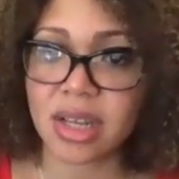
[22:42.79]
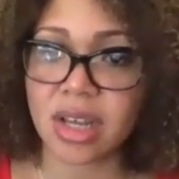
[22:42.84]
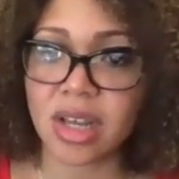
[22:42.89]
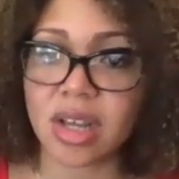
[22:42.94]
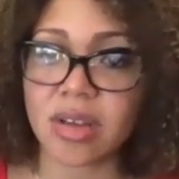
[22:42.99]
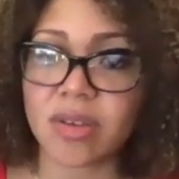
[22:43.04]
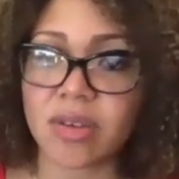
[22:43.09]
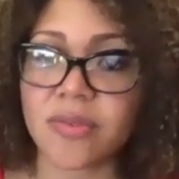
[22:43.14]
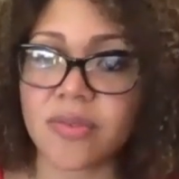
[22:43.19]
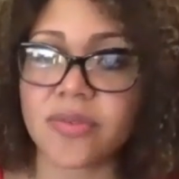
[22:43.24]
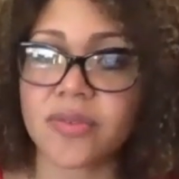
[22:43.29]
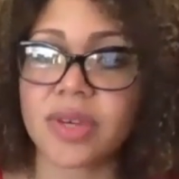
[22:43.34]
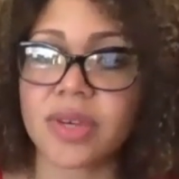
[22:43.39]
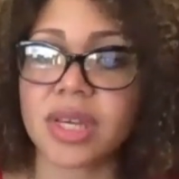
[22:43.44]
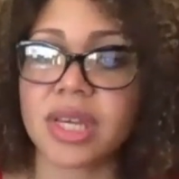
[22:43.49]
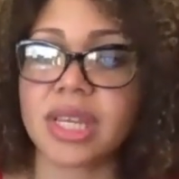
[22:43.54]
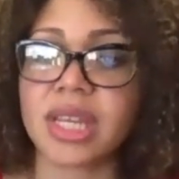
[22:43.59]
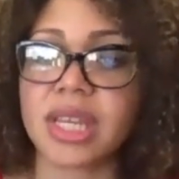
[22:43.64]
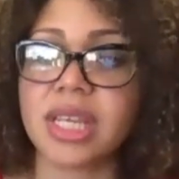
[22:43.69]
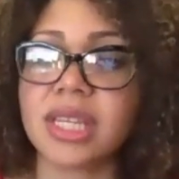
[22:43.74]
of
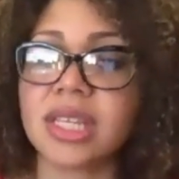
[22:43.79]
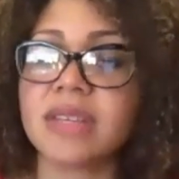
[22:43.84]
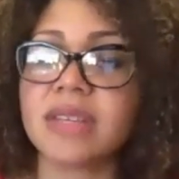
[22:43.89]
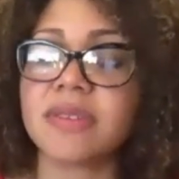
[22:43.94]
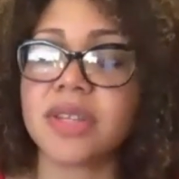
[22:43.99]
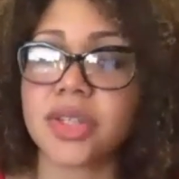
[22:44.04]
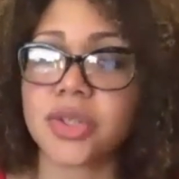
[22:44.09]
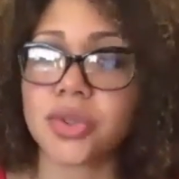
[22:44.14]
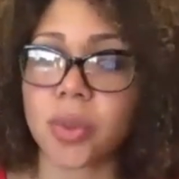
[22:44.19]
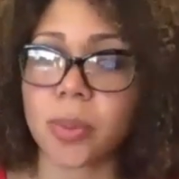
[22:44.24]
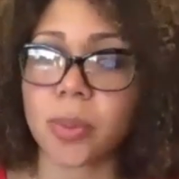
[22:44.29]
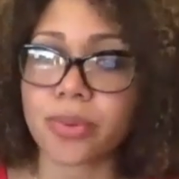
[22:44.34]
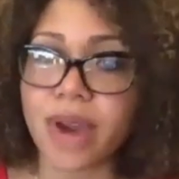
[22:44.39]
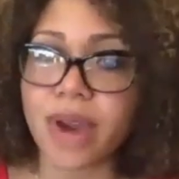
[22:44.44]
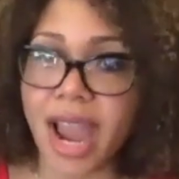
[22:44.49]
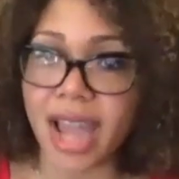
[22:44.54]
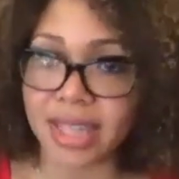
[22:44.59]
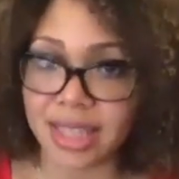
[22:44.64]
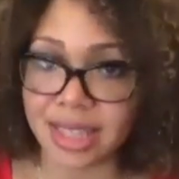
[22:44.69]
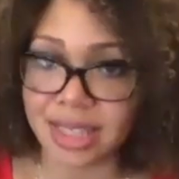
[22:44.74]
an individual
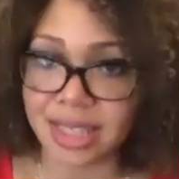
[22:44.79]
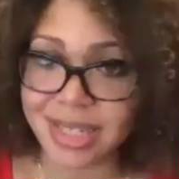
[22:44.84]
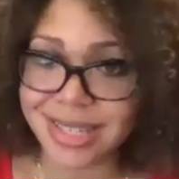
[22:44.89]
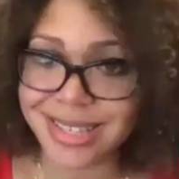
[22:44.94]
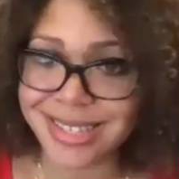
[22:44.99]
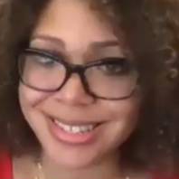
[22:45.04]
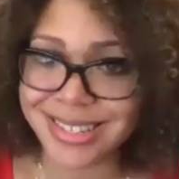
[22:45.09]
practice